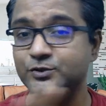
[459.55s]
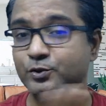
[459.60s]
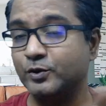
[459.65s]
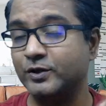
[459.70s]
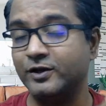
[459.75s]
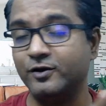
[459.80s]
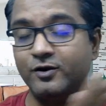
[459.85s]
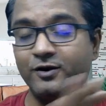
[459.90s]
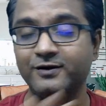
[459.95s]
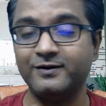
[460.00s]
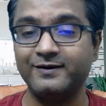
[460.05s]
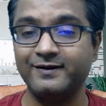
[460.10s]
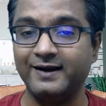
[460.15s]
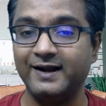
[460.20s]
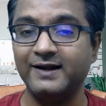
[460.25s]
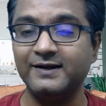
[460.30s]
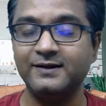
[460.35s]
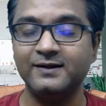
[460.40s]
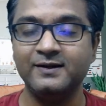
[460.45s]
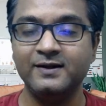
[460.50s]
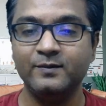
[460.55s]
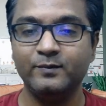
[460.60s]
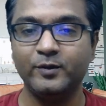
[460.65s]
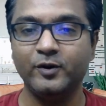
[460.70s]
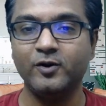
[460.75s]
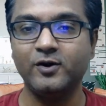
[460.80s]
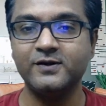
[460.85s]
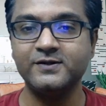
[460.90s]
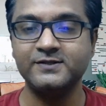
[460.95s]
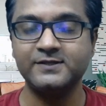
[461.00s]
You cannot track,
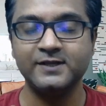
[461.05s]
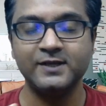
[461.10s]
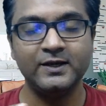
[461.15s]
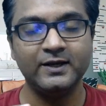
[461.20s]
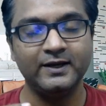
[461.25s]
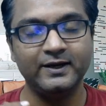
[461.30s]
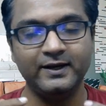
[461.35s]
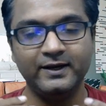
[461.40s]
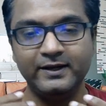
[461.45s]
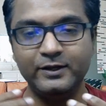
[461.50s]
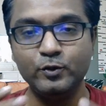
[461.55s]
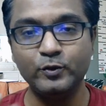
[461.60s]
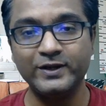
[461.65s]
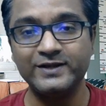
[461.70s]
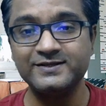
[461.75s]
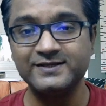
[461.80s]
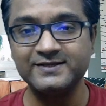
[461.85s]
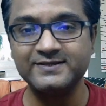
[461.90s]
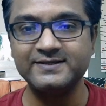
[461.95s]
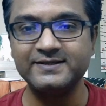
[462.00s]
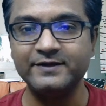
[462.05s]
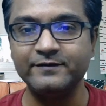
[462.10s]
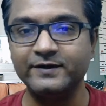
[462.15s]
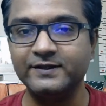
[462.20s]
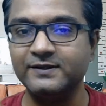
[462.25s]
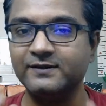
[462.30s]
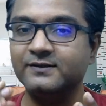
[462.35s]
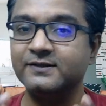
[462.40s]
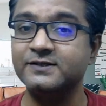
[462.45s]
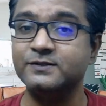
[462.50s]
because you can just see
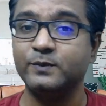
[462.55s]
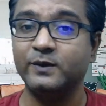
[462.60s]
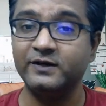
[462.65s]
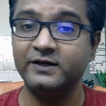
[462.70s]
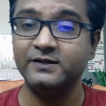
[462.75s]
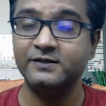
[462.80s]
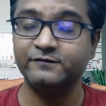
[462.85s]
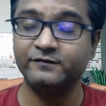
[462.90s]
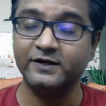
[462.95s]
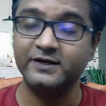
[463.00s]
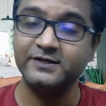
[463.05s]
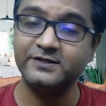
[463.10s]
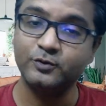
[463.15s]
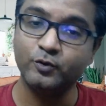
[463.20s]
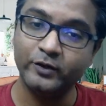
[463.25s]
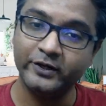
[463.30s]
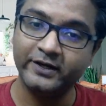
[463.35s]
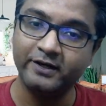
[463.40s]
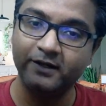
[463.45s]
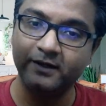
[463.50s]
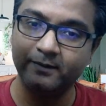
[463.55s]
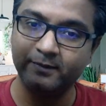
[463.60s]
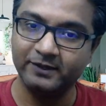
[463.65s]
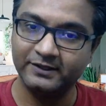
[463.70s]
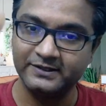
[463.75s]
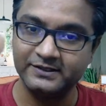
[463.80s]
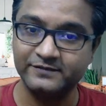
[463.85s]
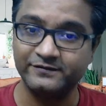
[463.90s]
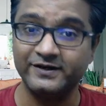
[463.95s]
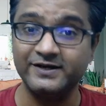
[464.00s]
whether this fund is going up
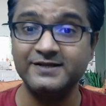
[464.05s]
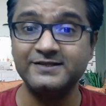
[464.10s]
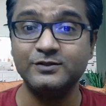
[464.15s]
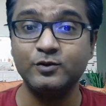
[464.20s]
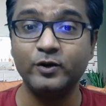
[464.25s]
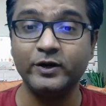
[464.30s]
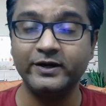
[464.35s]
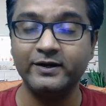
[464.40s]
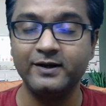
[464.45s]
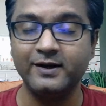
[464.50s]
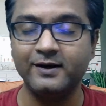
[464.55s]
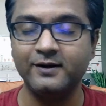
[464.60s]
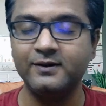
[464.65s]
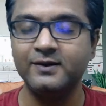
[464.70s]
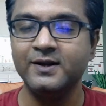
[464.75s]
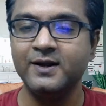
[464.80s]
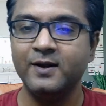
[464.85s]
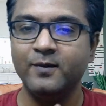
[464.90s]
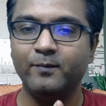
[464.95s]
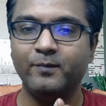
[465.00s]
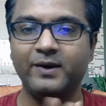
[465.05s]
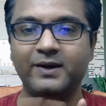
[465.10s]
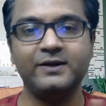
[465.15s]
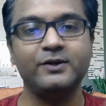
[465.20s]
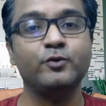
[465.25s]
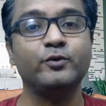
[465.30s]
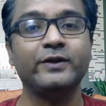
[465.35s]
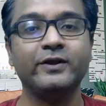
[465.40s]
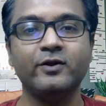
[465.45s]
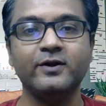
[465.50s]
or this fund is going down,
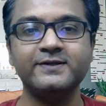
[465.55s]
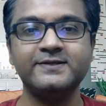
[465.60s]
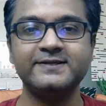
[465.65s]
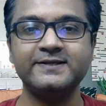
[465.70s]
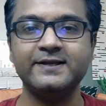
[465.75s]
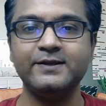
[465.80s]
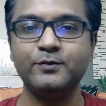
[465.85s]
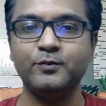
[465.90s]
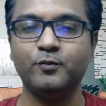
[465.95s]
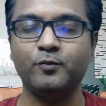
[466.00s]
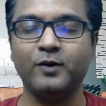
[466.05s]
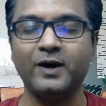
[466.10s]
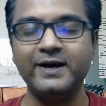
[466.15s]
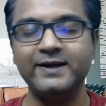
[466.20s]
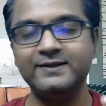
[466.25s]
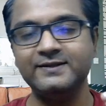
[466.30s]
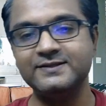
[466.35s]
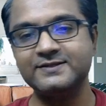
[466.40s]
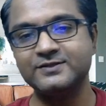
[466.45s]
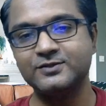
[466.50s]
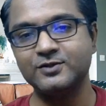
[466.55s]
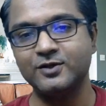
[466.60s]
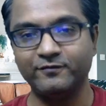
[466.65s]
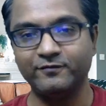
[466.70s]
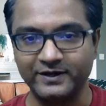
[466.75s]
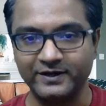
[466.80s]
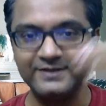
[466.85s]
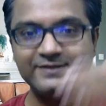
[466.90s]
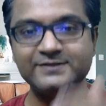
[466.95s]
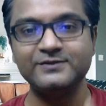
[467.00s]
but you cannot see why this
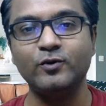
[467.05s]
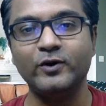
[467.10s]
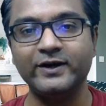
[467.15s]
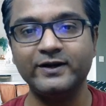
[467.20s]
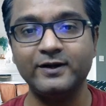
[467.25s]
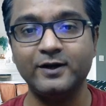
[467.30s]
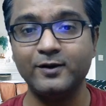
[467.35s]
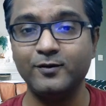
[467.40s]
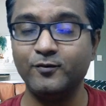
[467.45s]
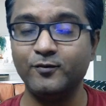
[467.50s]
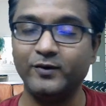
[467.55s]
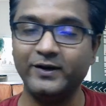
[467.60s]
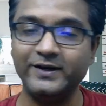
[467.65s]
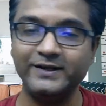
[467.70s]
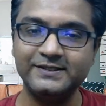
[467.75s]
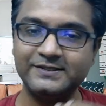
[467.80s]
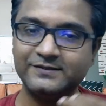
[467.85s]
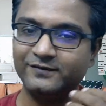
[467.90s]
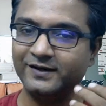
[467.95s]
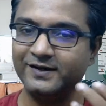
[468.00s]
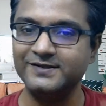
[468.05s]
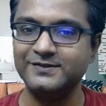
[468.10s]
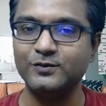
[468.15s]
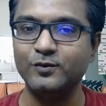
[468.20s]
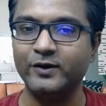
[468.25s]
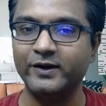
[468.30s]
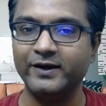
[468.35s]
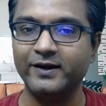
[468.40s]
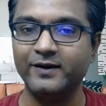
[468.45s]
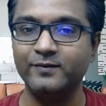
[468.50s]
fund is going down, why this fund is
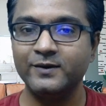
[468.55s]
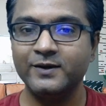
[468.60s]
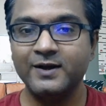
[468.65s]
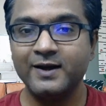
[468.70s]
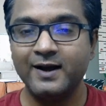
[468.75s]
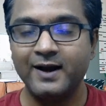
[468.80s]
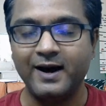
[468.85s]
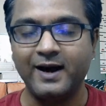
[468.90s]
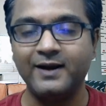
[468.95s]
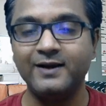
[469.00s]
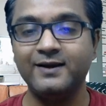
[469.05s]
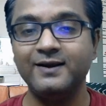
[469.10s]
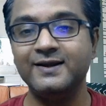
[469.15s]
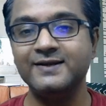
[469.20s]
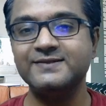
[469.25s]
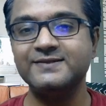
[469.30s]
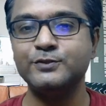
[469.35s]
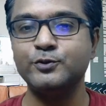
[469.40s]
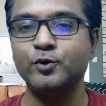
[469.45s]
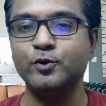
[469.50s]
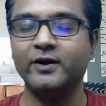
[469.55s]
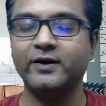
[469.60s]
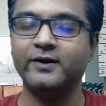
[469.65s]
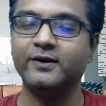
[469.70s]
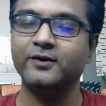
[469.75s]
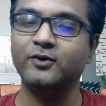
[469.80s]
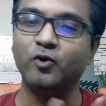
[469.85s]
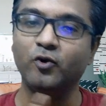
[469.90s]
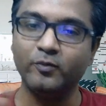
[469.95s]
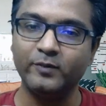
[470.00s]
going up, unless you are
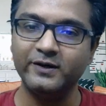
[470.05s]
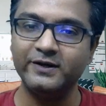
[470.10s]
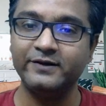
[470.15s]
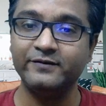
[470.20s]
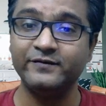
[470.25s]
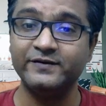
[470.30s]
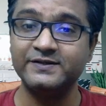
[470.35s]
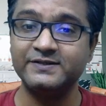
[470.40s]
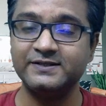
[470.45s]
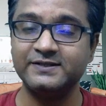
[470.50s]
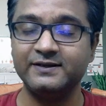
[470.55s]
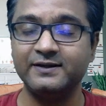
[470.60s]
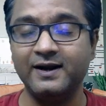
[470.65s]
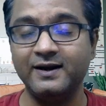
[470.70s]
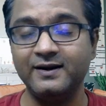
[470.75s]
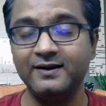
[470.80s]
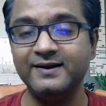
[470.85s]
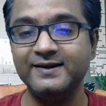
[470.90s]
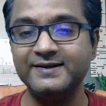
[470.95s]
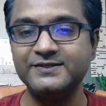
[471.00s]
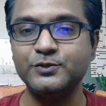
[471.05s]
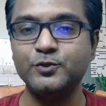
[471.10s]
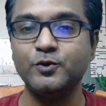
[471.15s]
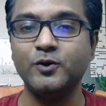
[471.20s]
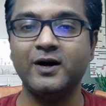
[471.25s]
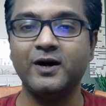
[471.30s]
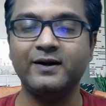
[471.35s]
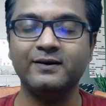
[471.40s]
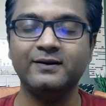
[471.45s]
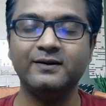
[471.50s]
a global investor, unless
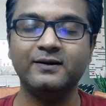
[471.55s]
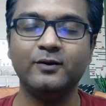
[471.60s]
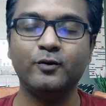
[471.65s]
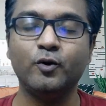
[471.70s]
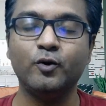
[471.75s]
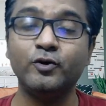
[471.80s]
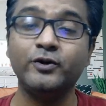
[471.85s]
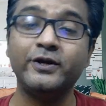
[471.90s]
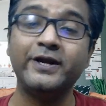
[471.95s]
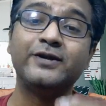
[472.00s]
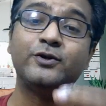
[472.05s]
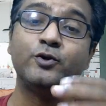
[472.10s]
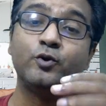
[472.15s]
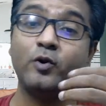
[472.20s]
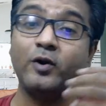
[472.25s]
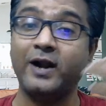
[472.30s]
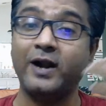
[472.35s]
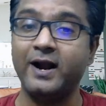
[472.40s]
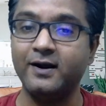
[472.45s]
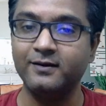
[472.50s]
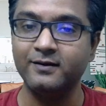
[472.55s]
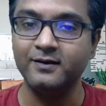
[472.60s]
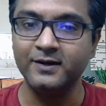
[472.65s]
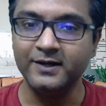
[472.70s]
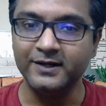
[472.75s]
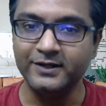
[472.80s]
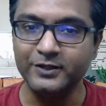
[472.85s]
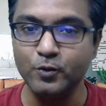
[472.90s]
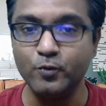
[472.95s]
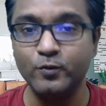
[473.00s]
you are okay to track
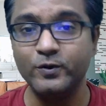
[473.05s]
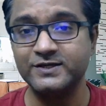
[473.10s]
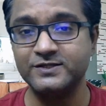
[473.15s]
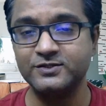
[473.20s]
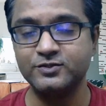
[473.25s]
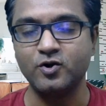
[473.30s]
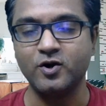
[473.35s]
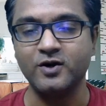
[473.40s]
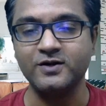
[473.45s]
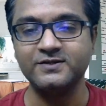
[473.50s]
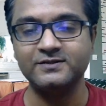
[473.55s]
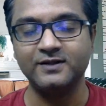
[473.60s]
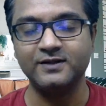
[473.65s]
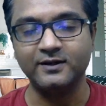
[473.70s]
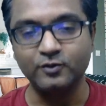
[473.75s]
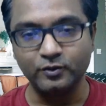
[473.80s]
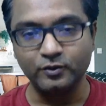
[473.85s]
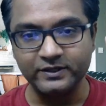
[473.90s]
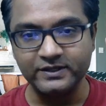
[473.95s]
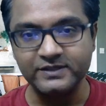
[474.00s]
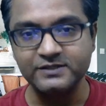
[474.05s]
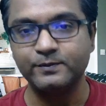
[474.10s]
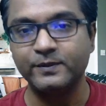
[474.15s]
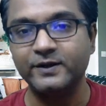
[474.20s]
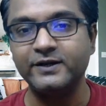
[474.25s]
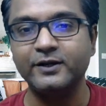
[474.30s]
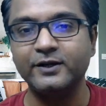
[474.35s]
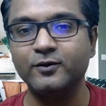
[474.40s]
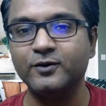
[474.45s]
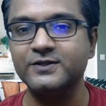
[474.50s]
US stocks, that to these
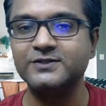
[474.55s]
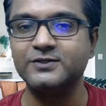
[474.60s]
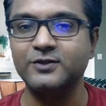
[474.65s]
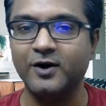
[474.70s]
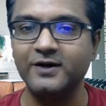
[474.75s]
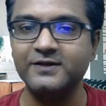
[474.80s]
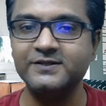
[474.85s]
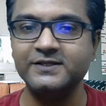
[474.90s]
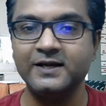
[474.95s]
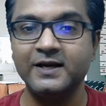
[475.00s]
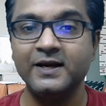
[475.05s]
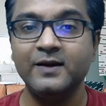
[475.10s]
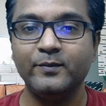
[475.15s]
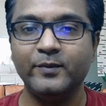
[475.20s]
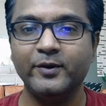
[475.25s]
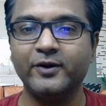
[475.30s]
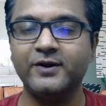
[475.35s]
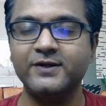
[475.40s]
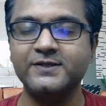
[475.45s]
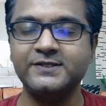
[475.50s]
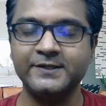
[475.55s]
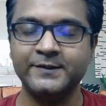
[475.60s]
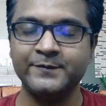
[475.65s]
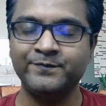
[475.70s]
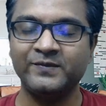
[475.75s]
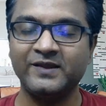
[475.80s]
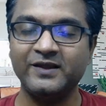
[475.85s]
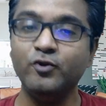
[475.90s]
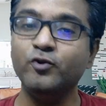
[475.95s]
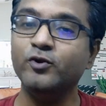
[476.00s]
particular stocks, because
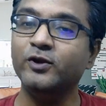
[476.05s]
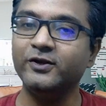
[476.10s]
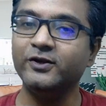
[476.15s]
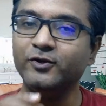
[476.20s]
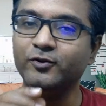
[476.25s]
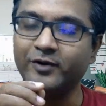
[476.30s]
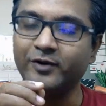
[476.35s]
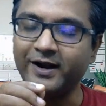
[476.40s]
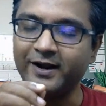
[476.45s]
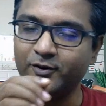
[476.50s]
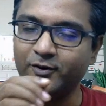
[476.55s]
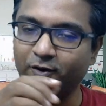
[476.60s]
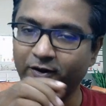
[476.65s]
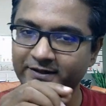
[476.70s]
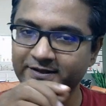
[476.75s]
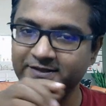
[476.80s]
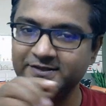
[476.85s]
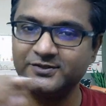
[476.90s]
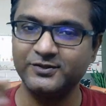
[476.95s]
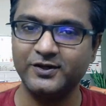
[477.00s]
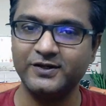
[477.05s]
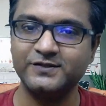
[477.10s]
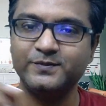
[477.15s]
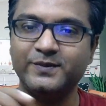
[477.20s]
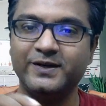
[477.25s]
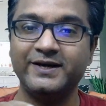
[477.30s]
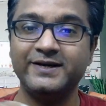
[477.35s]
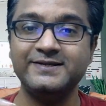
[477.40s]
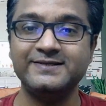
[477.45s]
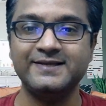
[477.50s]
you need to track all these stocks
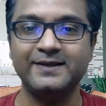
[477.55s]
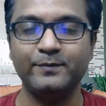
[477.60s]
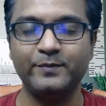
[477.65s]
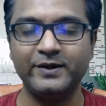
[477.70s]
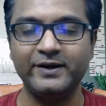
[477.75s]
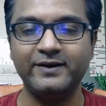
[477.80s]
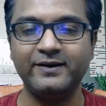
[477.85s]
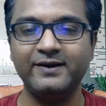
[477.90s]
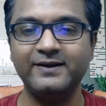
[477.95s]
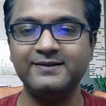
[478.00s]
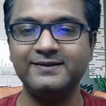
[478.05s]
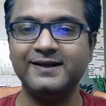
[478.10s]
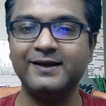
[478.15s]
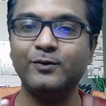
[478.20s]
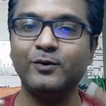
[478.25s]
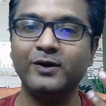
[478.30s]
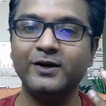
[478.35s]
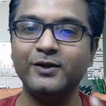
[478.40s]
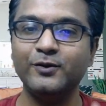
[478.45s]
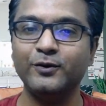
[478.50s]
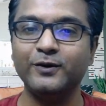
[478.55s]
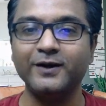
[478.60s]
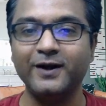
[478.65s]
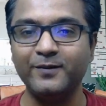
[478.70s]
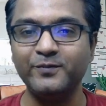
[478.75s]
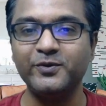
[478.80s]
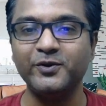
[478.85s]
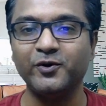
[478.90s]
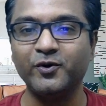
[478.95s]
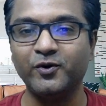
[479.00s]
by separately, then only you will
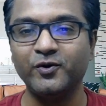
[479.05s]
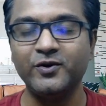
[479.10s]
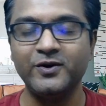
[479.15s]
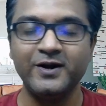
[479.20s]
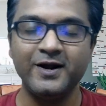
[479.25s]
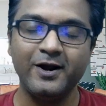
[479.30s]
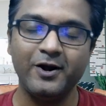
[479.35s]
come to know.